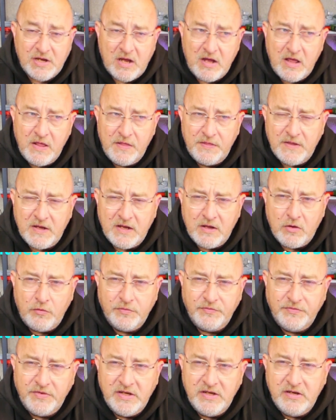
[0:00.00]
I think
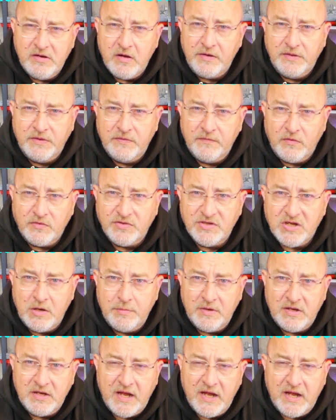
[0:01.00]
on the 9th of October,